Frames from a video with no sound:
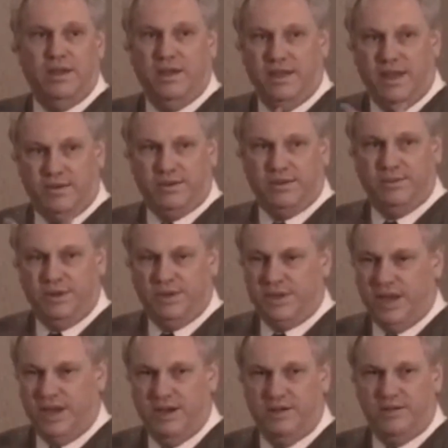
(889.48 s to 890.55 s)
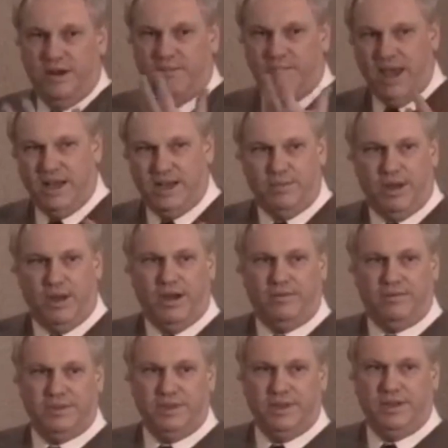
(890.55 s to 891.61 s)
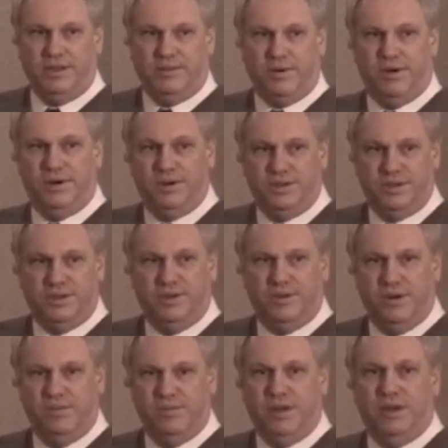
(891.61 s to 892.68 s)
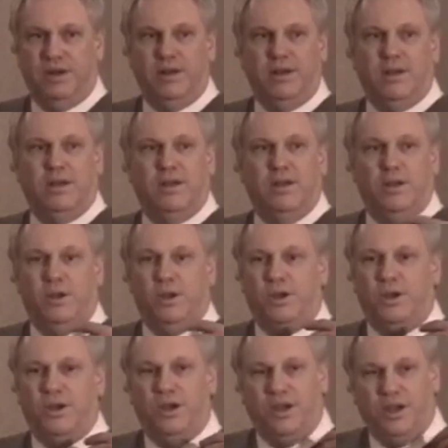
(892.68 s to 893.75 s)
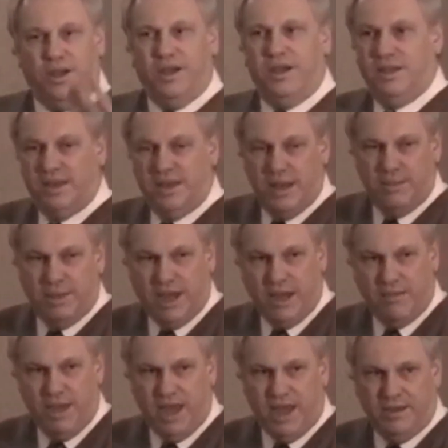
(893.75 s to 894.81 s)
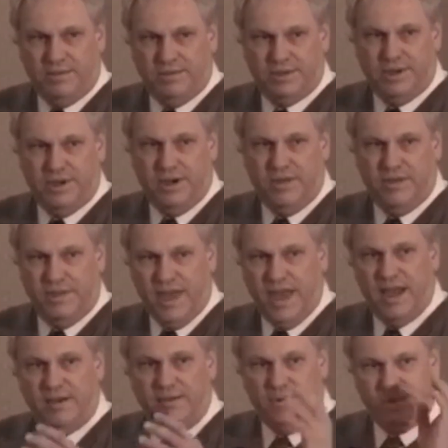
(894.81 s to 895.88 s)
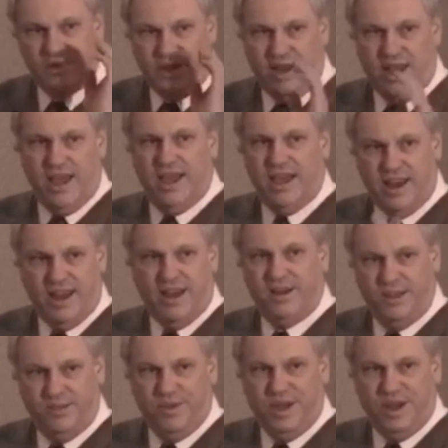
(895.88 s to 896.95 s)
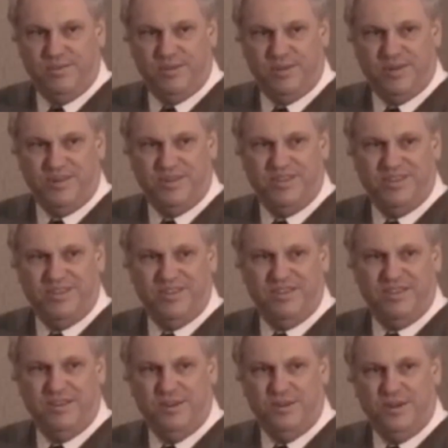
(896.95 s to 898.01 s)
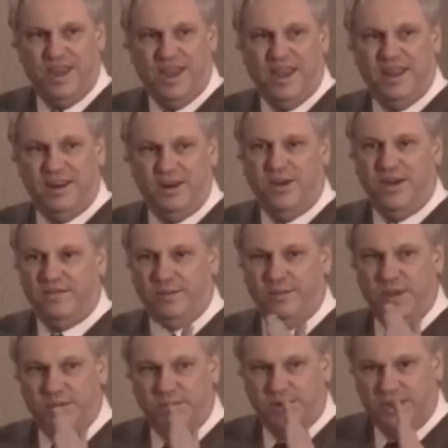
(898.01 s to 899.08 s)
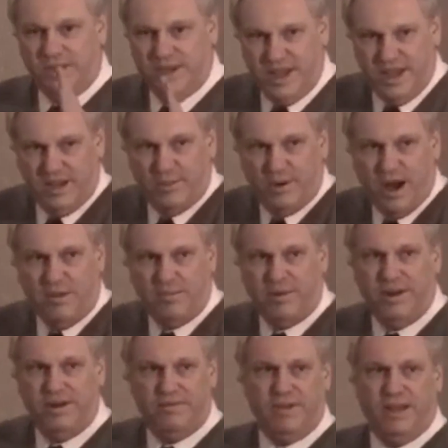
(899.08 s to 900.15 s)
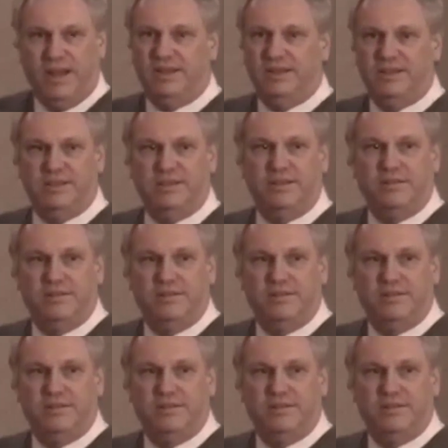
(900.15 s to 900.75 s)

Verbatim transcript: and that was because I had to drive back to my office to get the purchase agreement, and the time I got back it was gone. That was an ad out of the paper. you have to be able to take property fast,